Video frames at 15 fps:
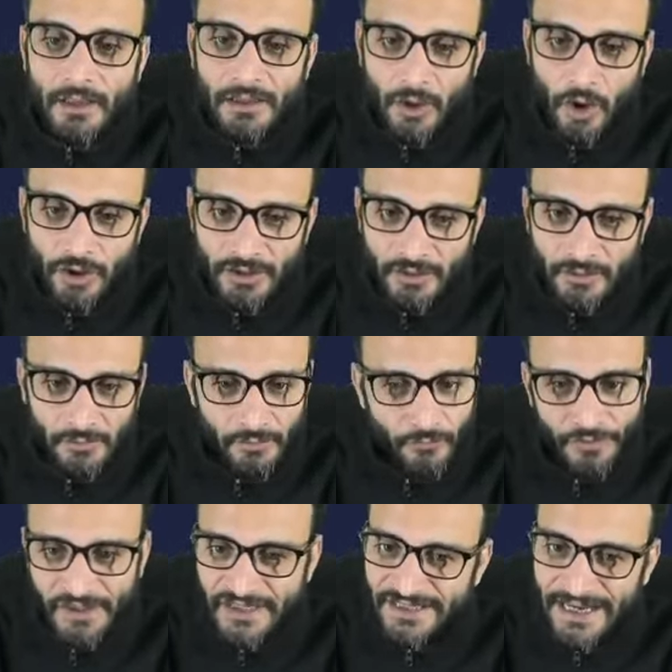
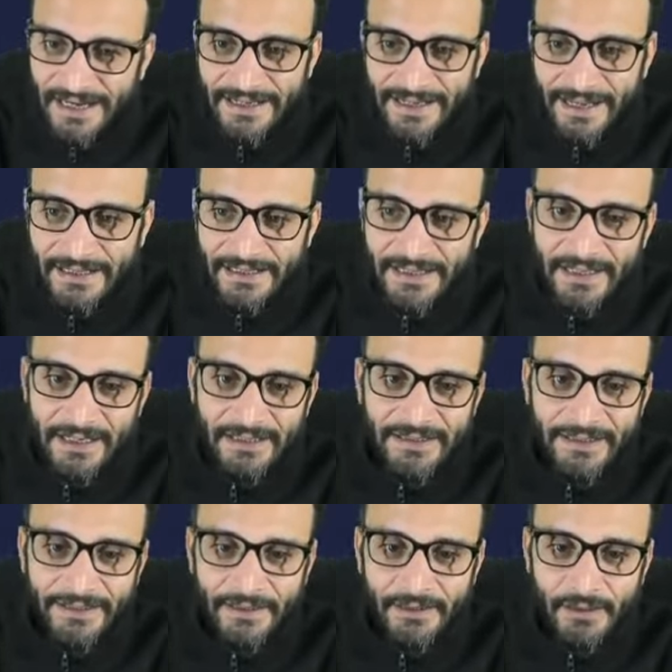notwithstanding anything
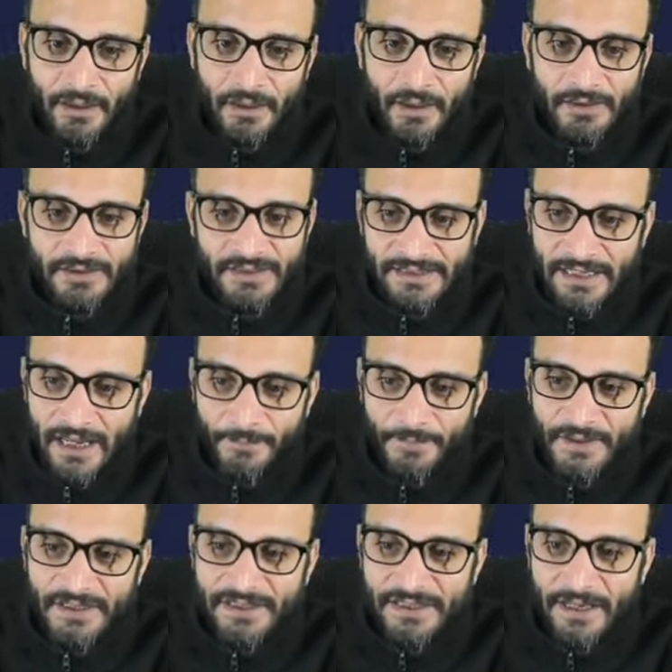contained in the
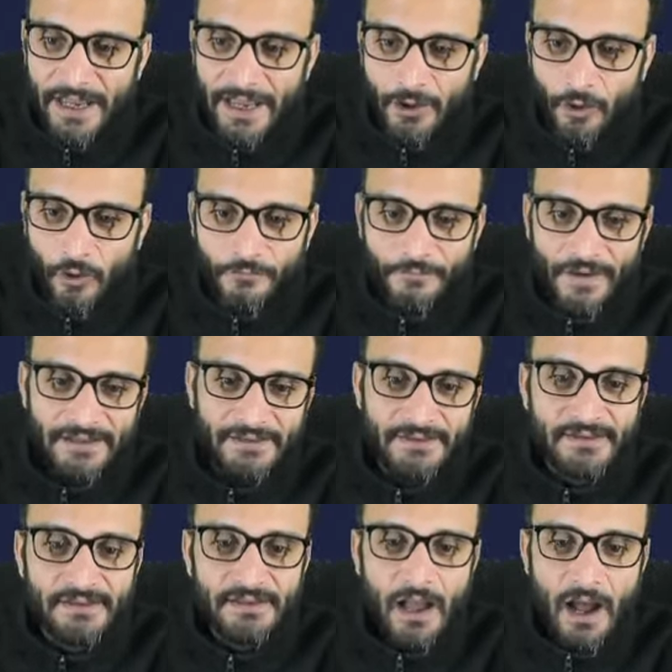CRPC, an
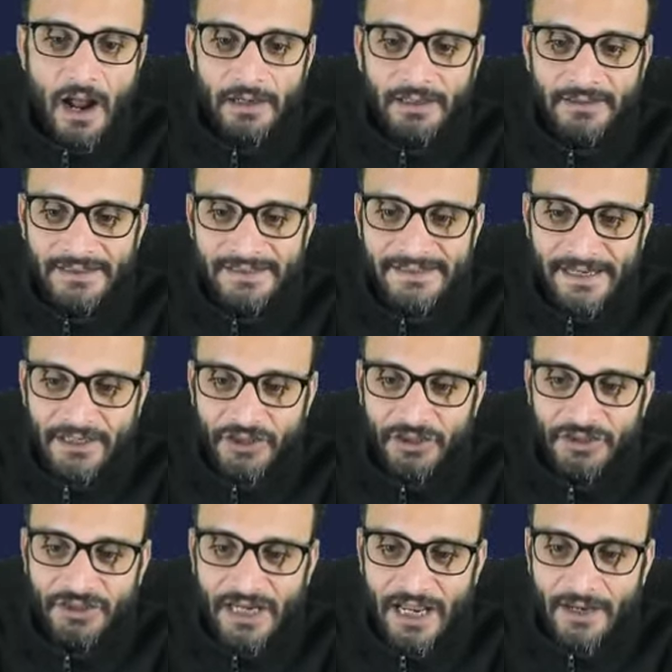offense under this
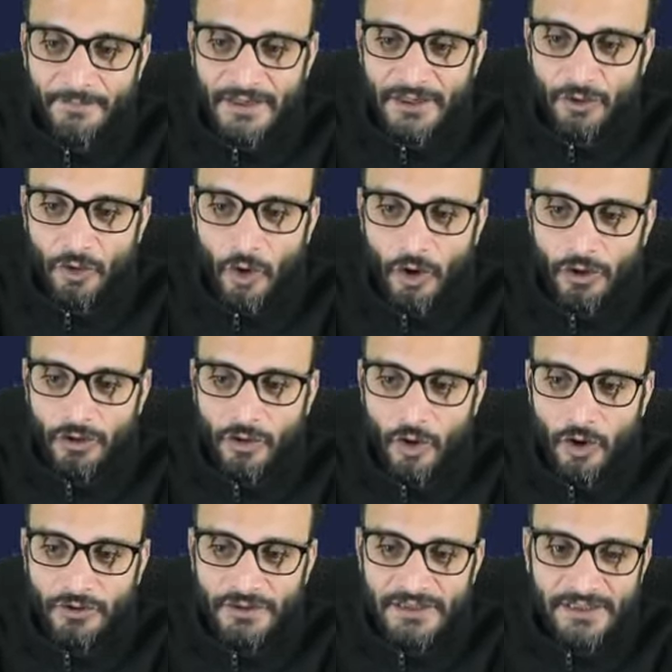section shall be
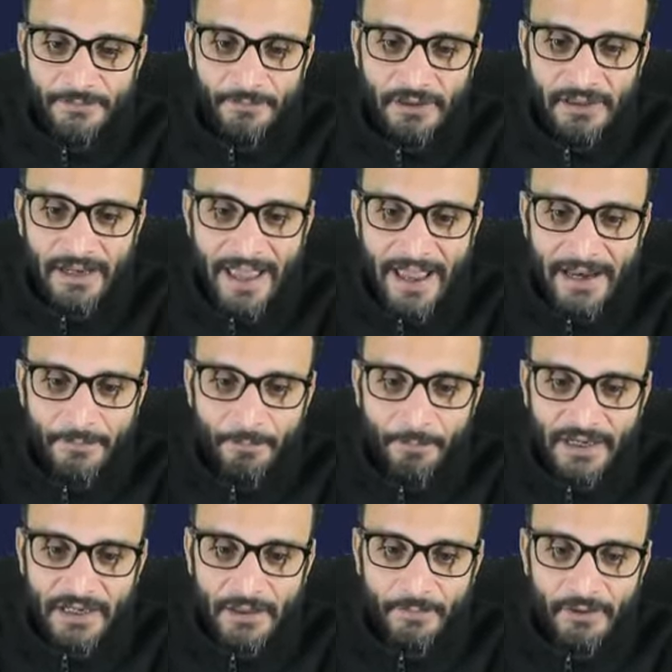non-cognizable
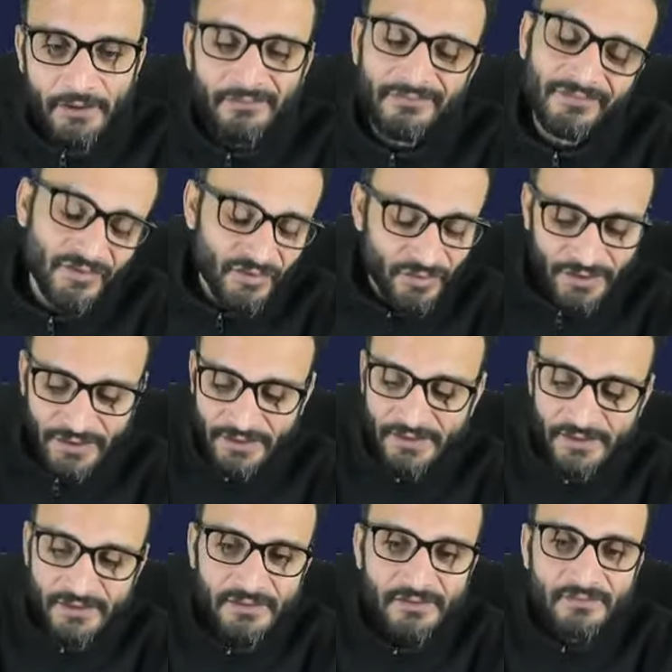and bailable. So it
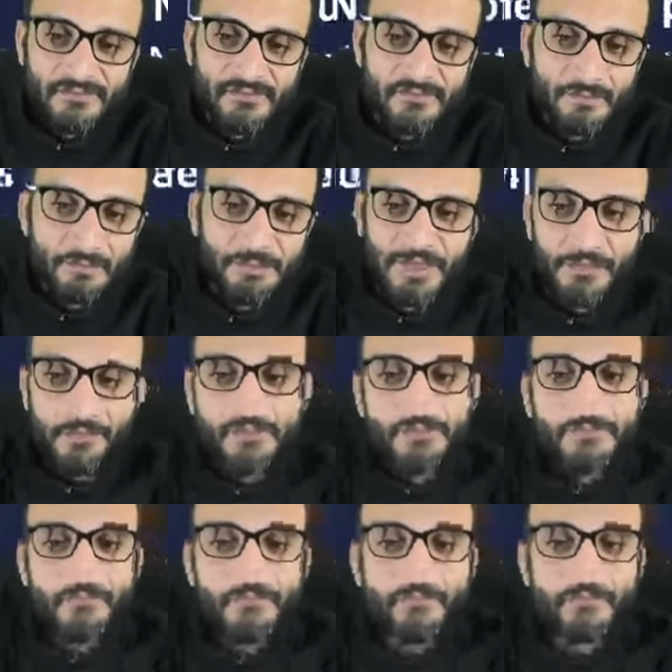is bailable.